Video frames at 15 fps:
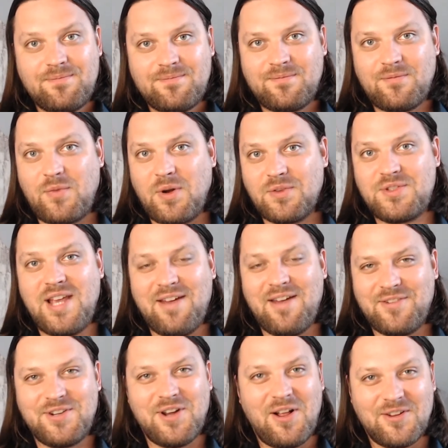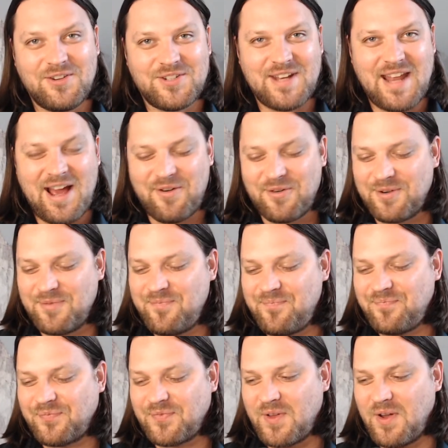around $7 an hour
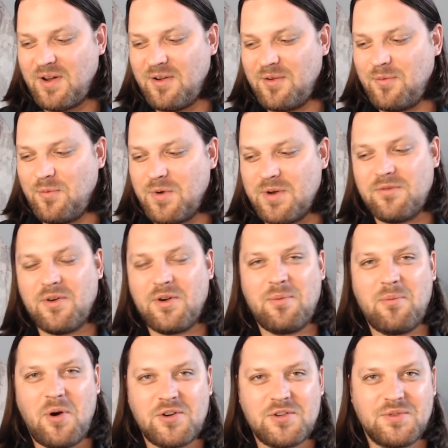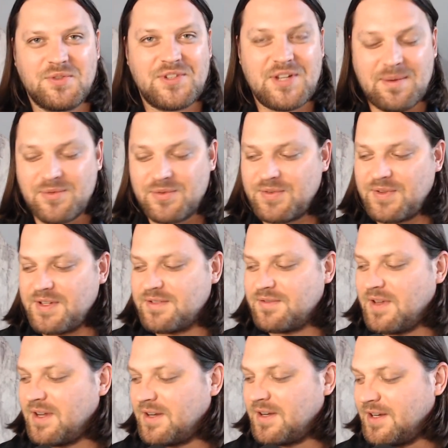with very marginal tips or things of
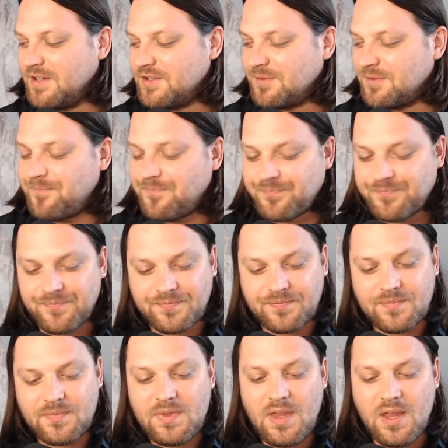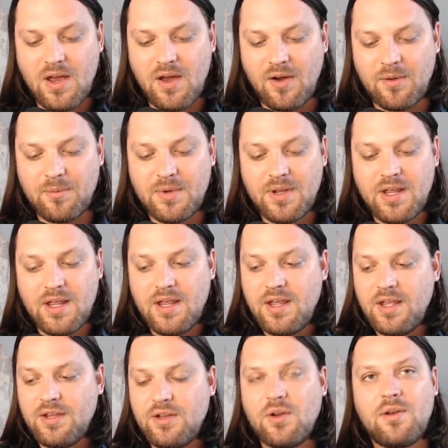that nature.
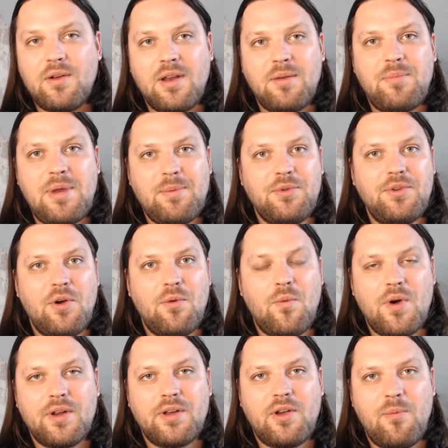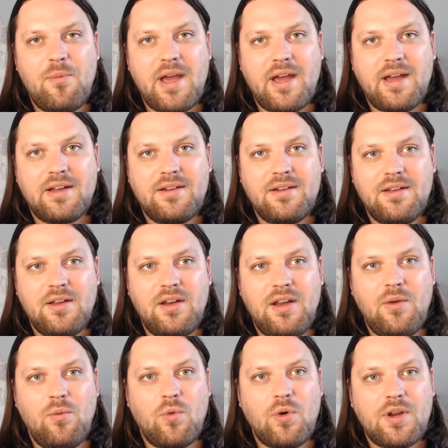And people don't want to go back
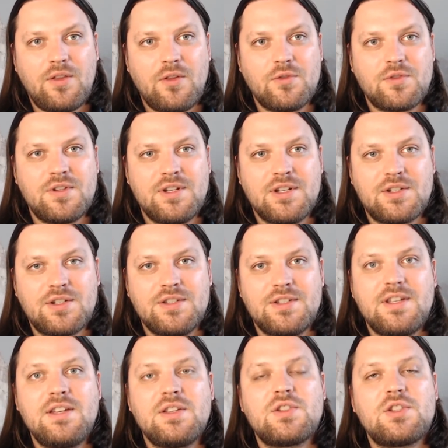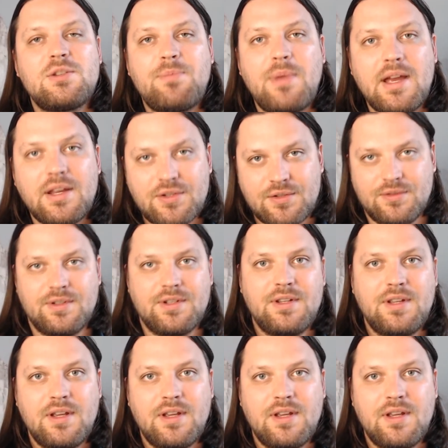and work in those conditions, especially